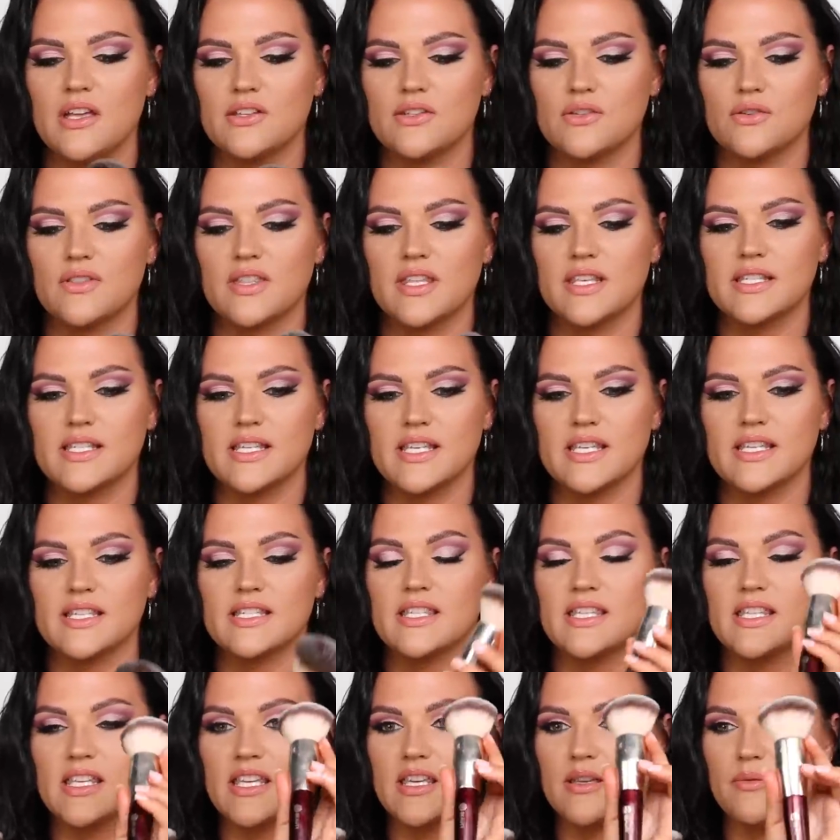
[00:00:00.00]
So this is
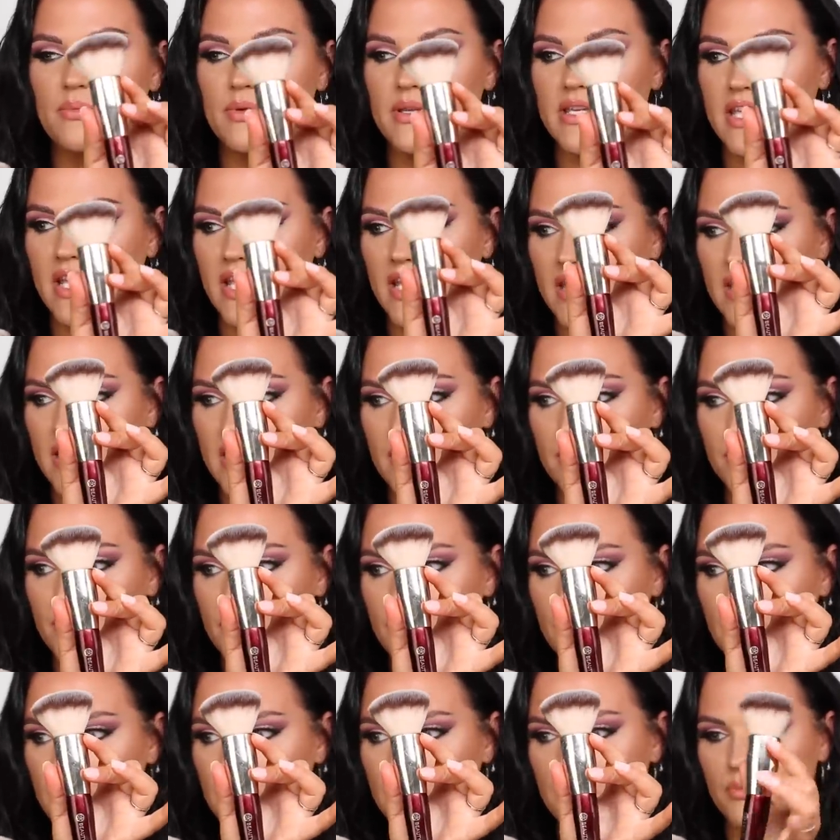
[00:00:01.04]
the BK
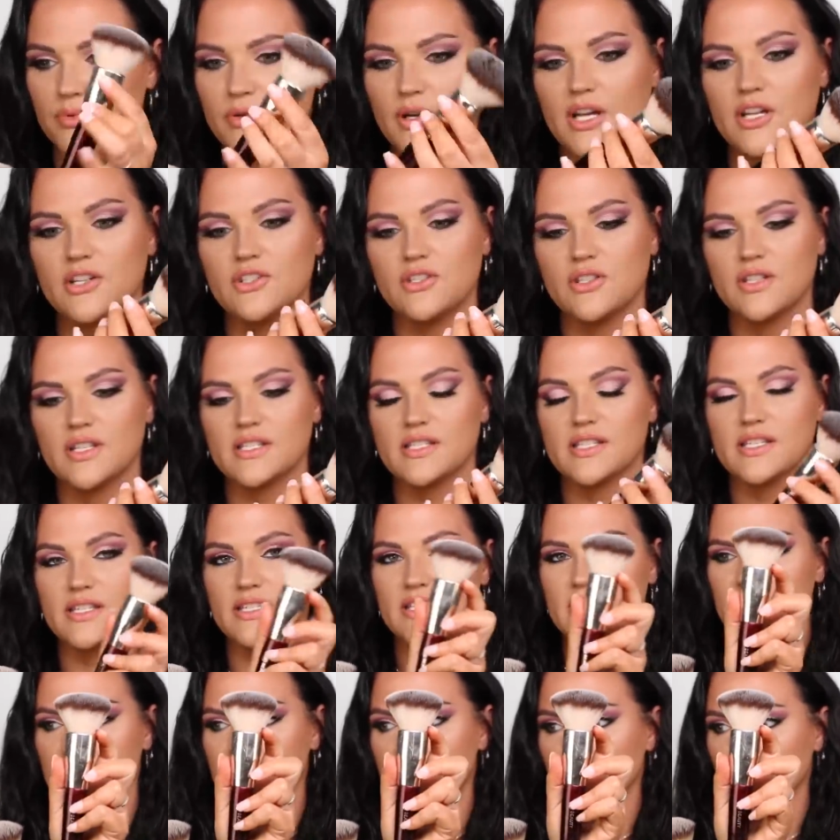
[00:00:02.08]
Beauty brush. This is
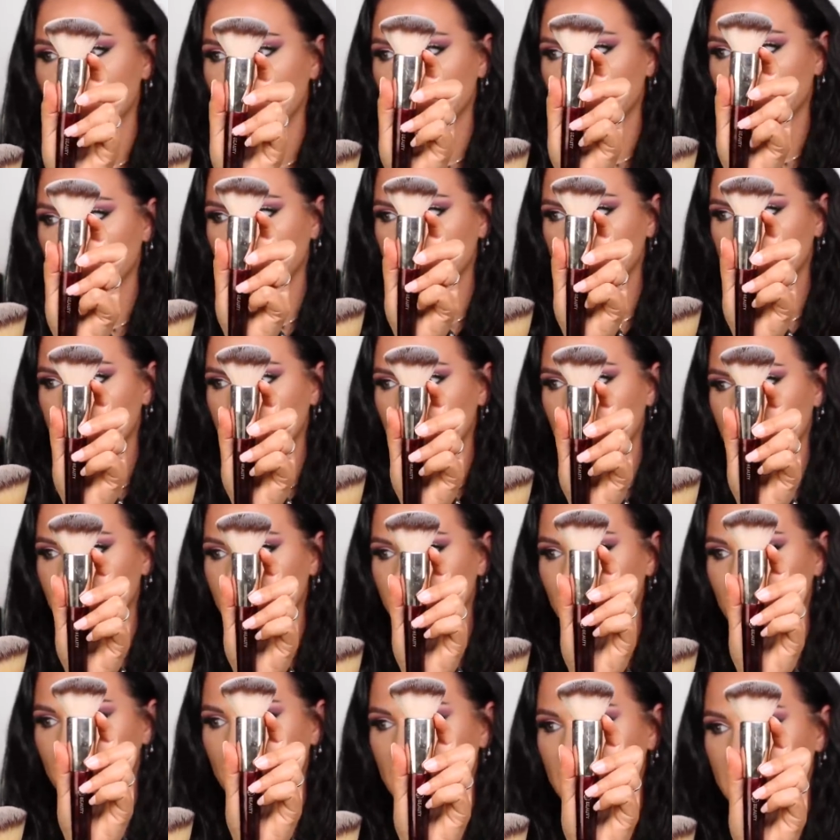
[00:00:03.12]
the
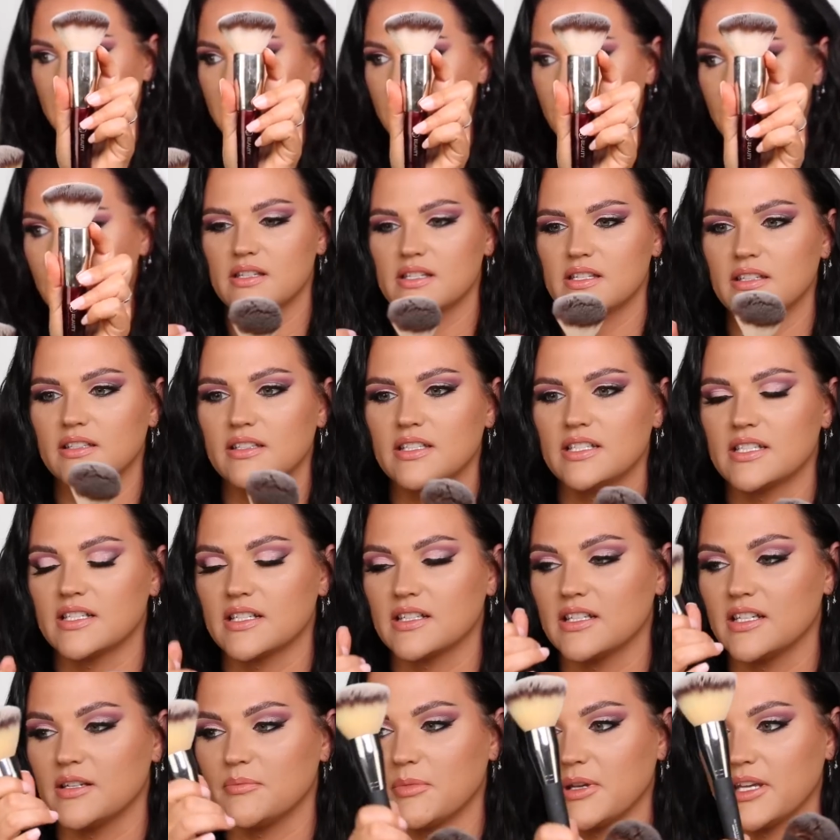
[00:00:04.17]
105 brush. Still need to
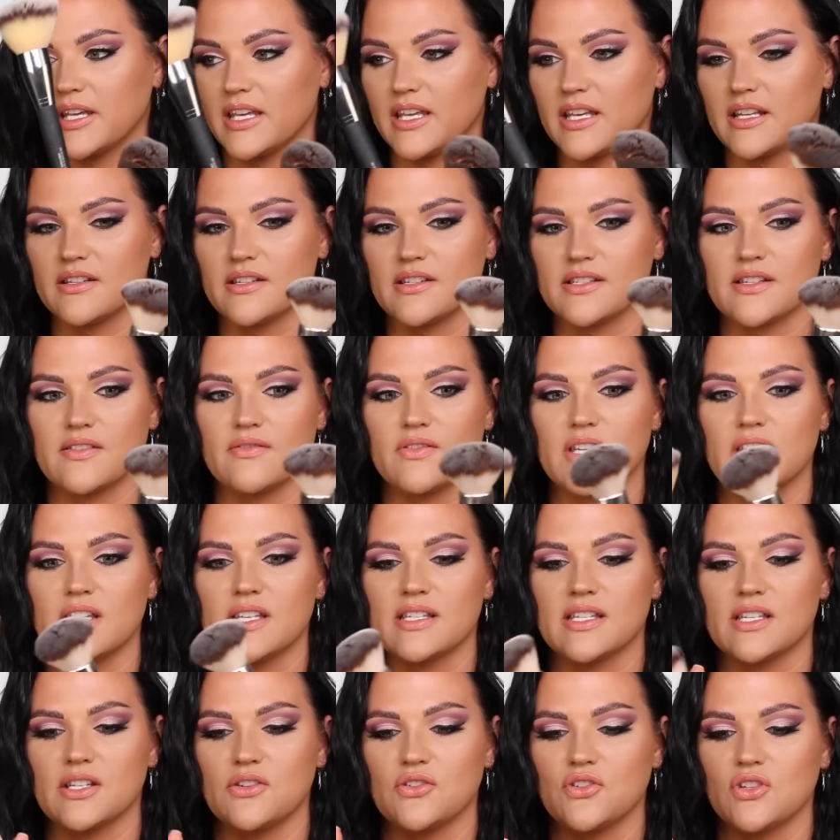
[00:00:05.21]
clean my handles of
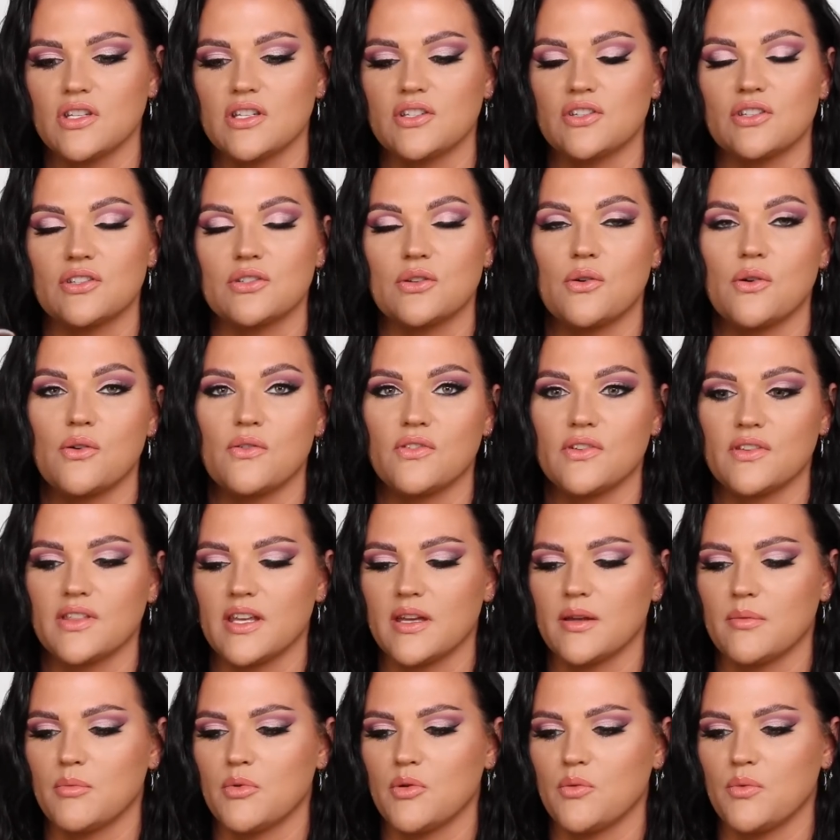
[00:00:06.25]
these. I usually just go over
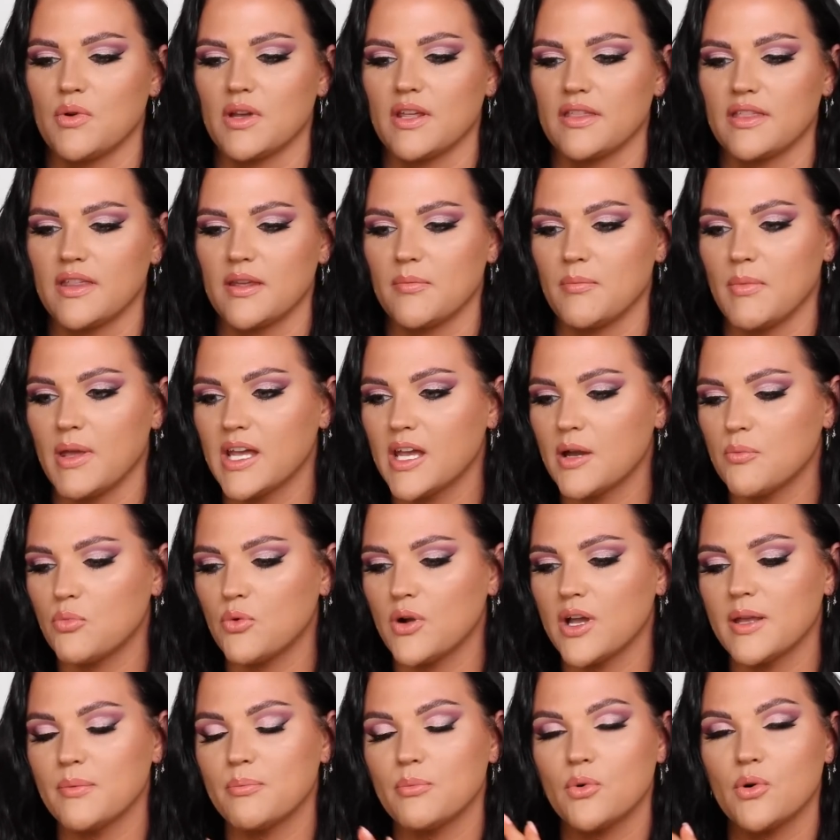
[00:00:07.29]
them with a makeup
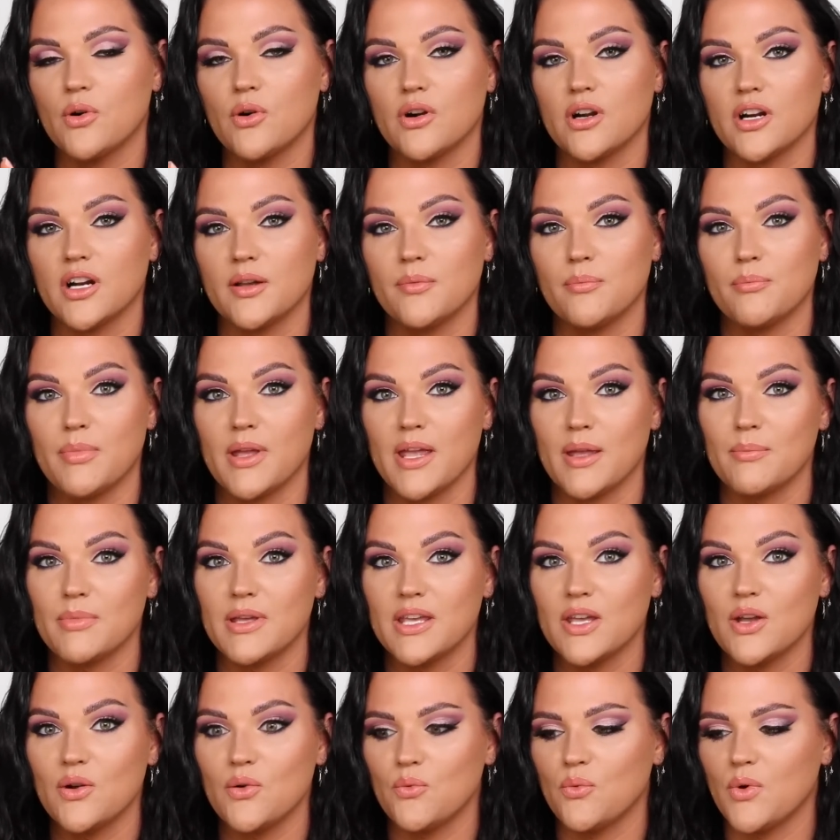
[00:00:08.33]
wipe or a
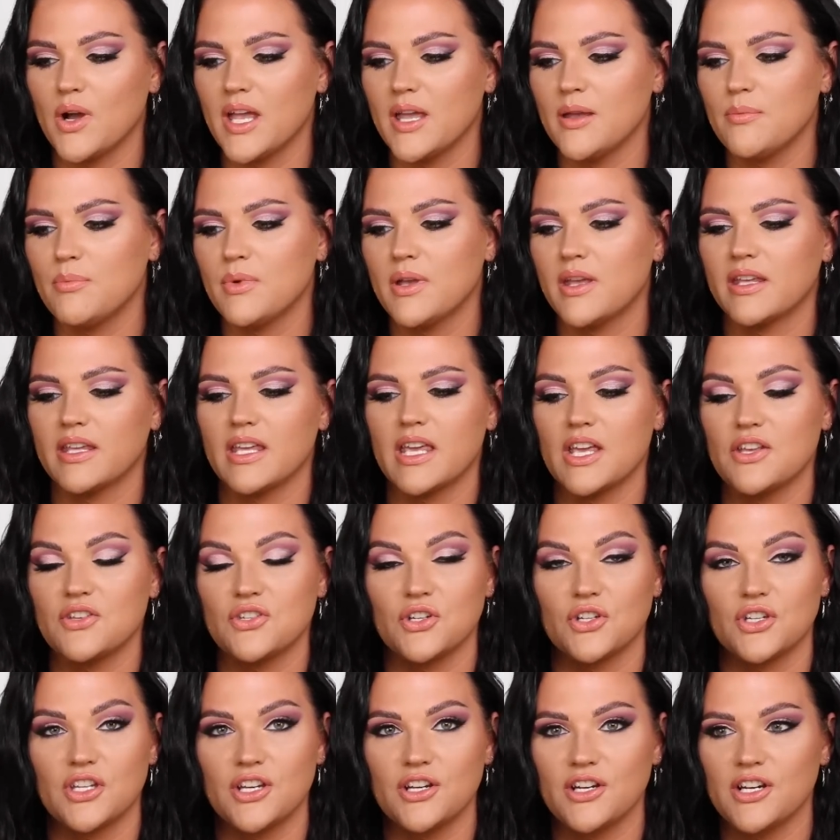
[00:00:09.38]
baby wipe in case
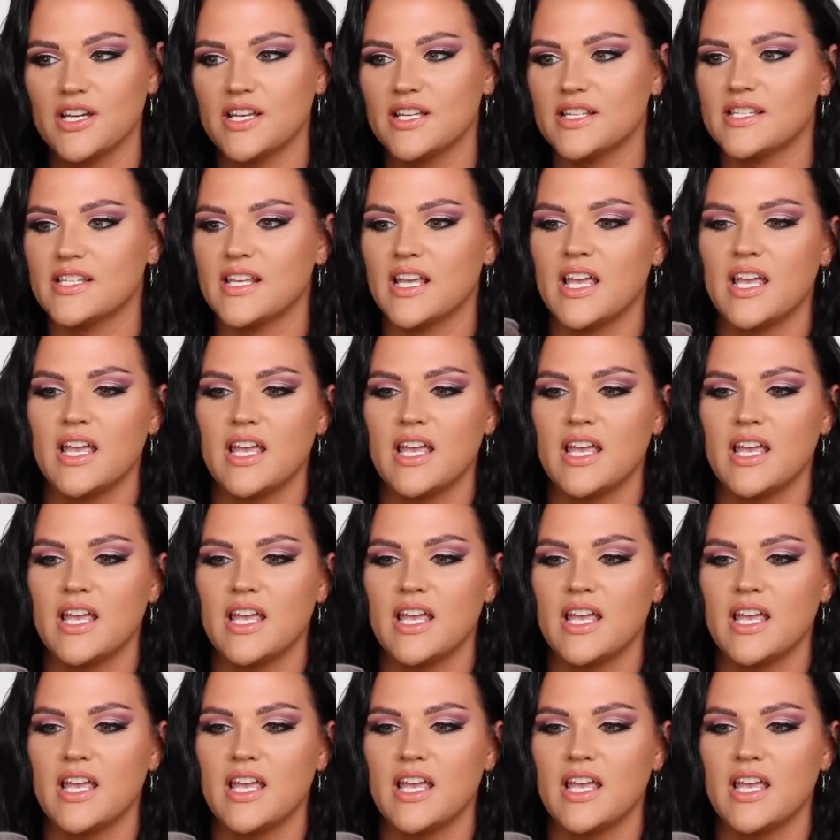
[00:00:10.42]
you're curious.